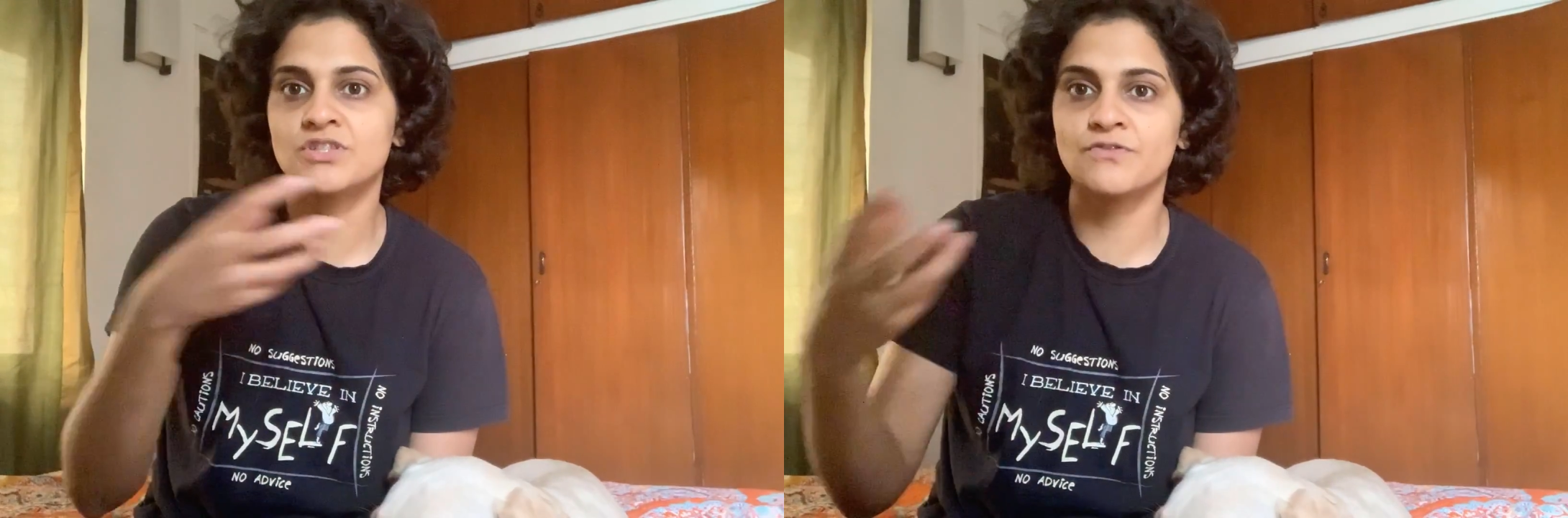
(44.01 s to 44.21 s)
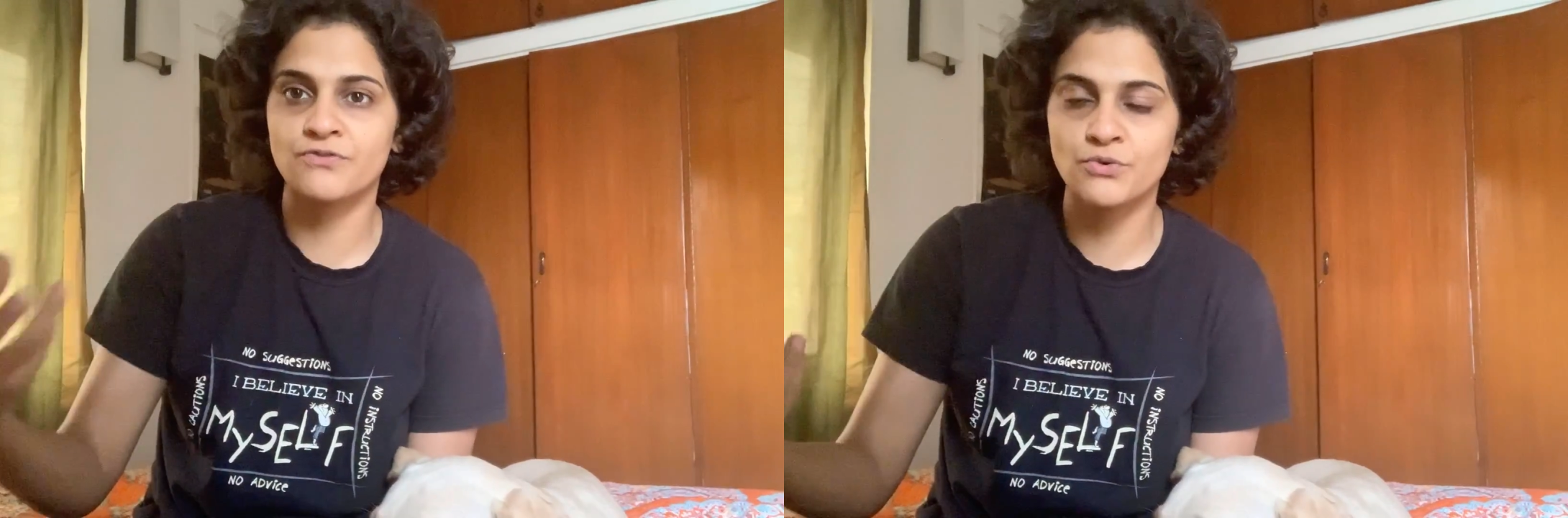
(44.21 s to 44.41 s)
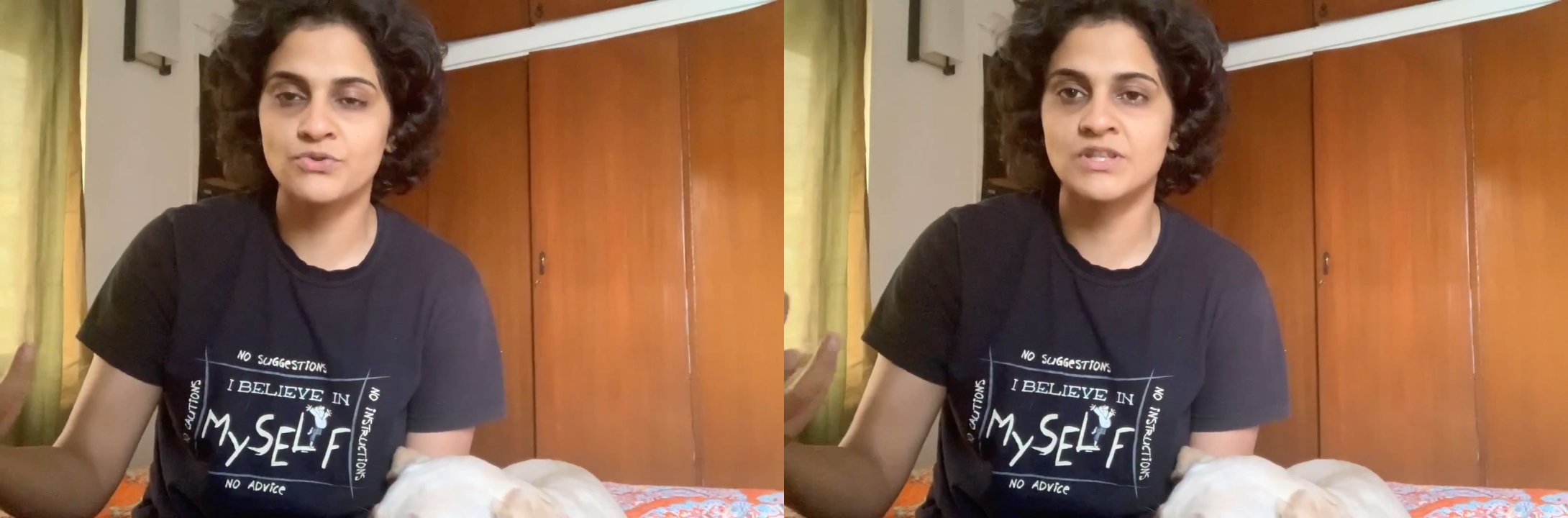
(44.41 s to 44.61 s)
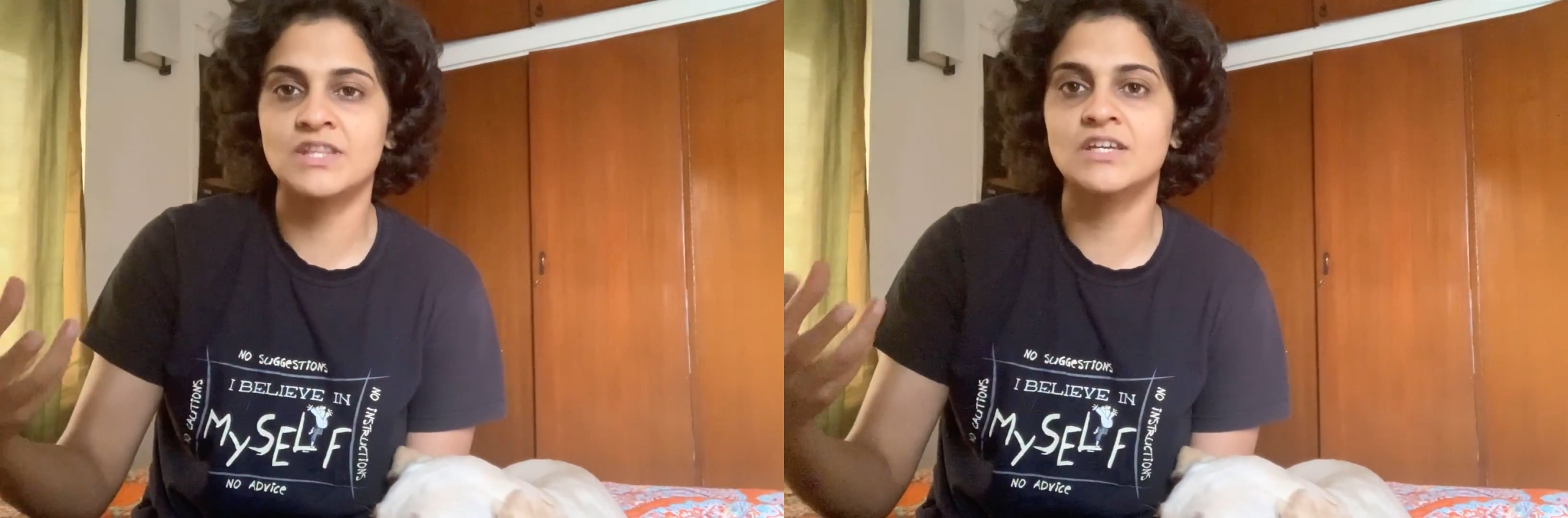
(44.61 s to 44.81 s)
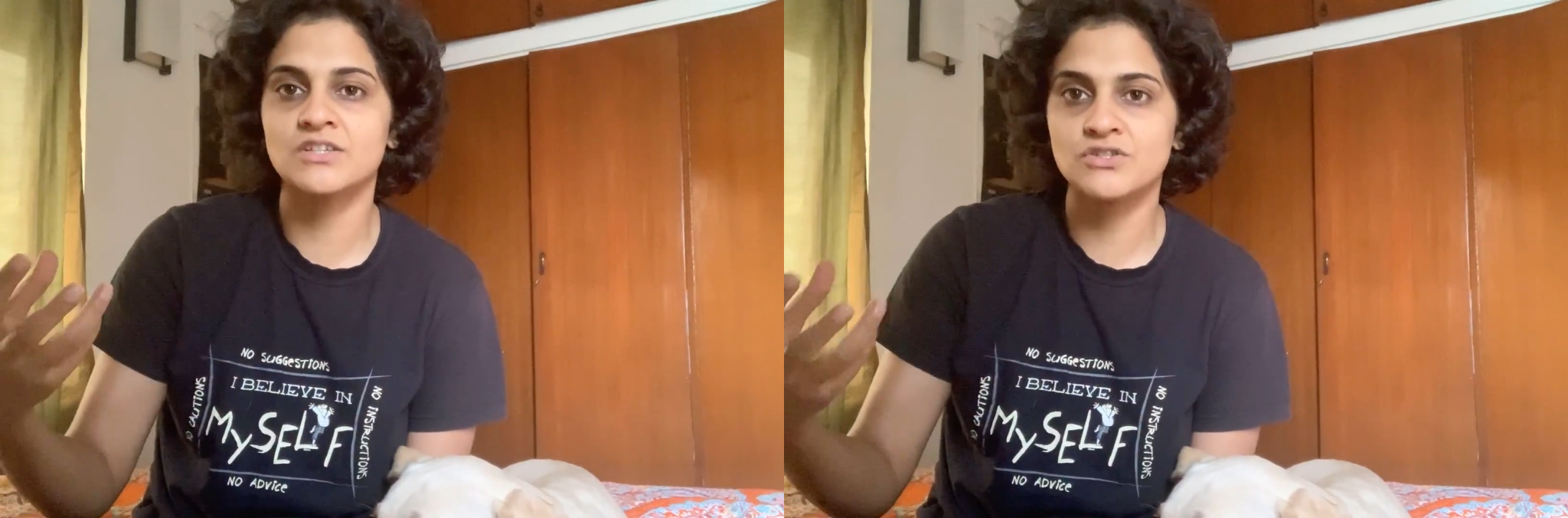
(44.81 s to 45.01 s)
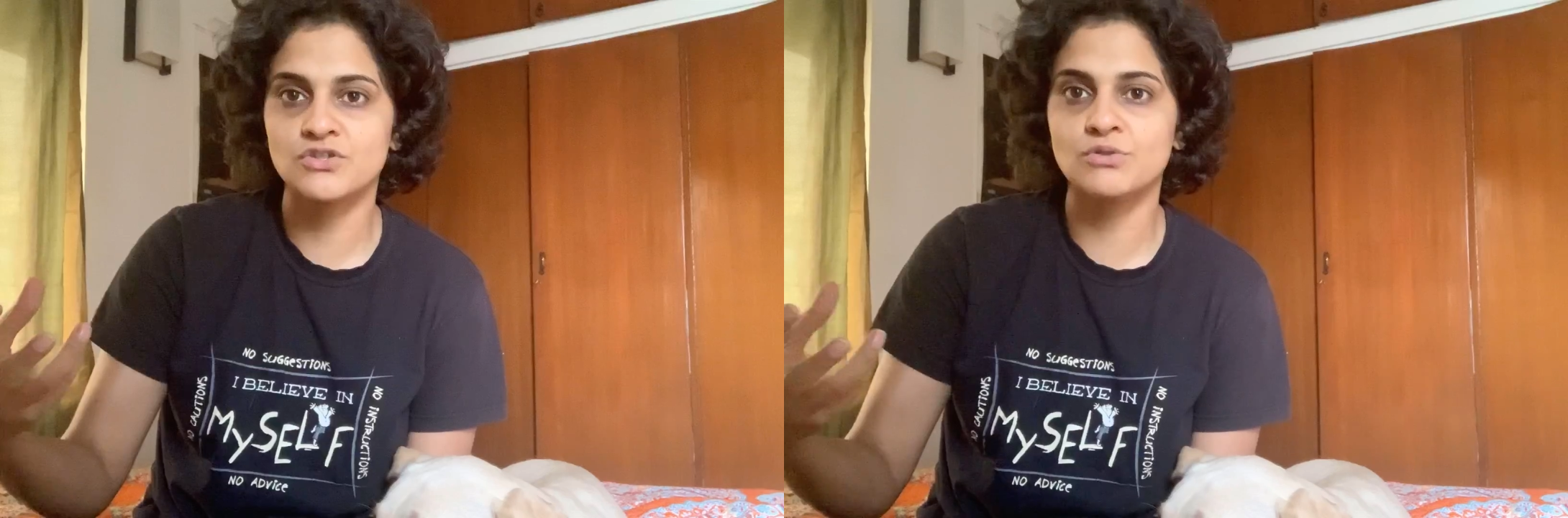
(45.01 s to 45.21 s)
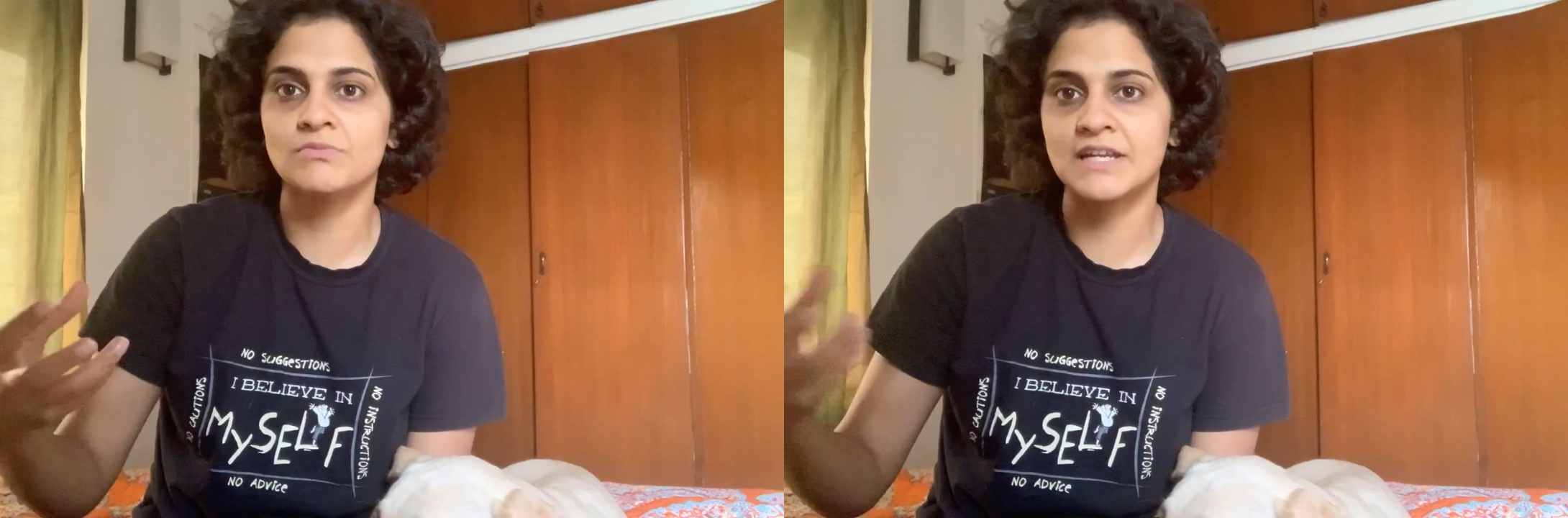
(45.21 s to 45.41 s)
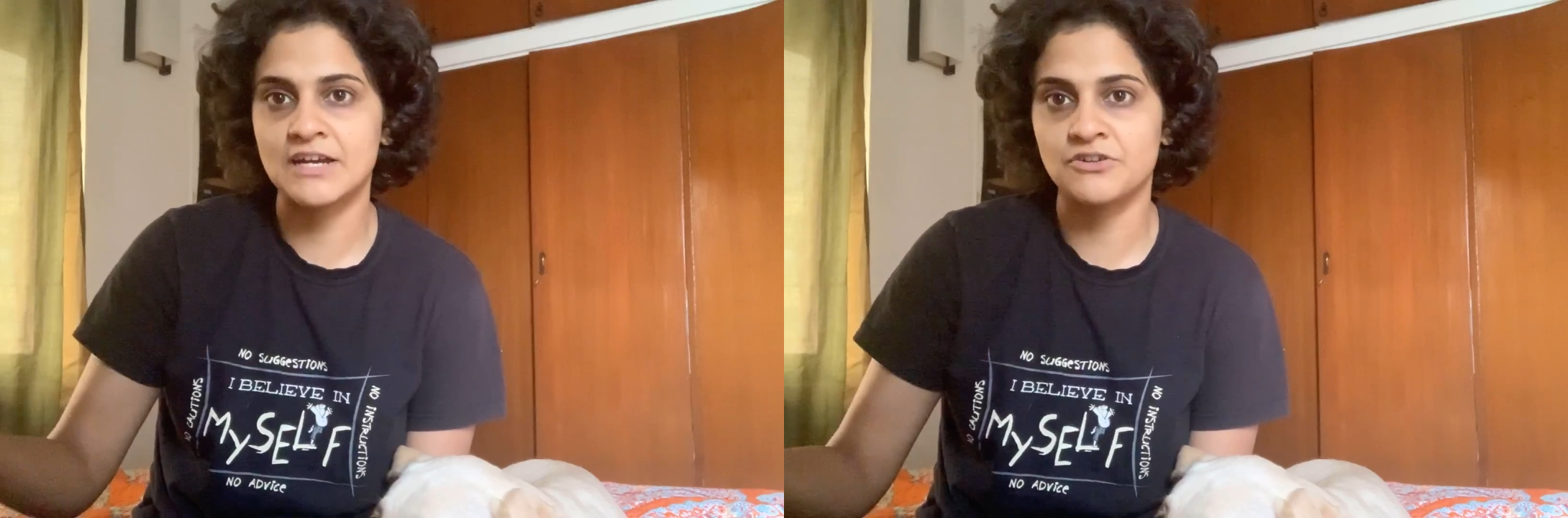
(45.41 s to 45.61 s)
the food that they
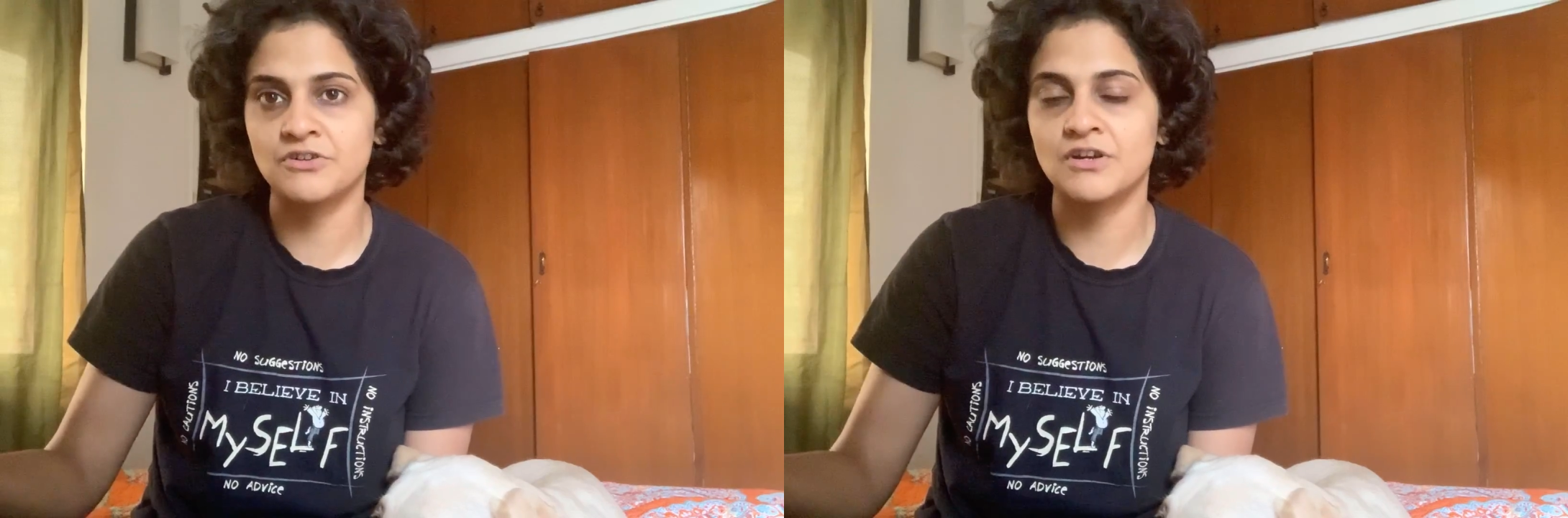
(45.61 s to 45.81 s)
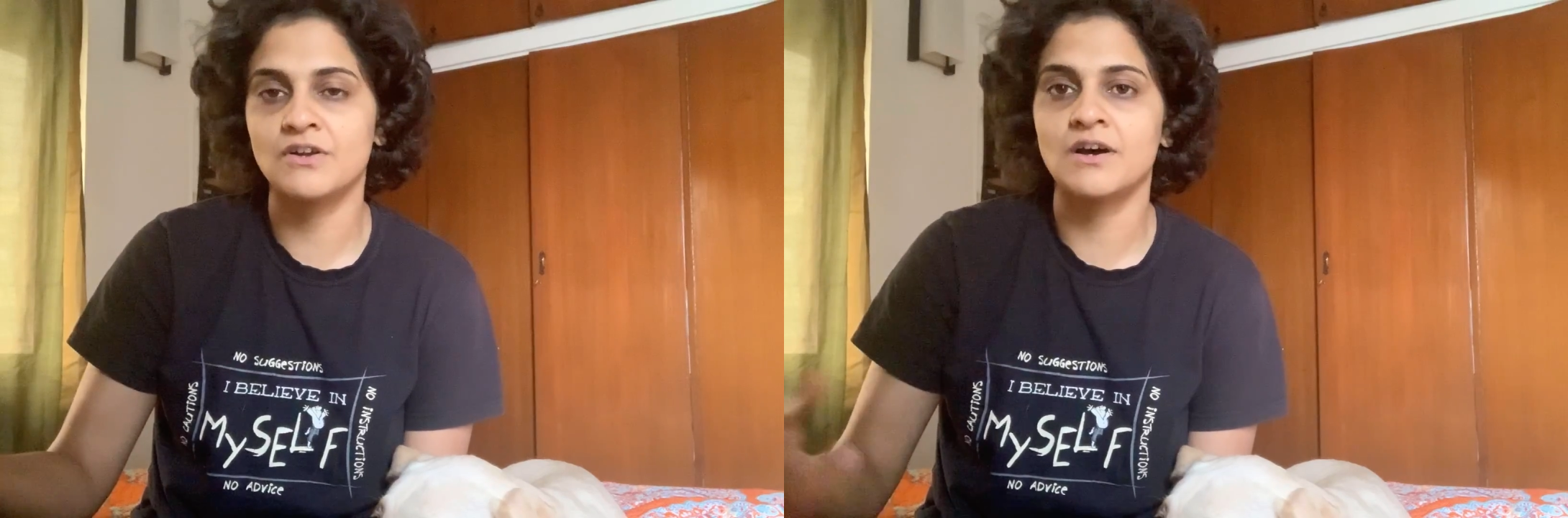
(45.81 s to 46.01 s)
consume later,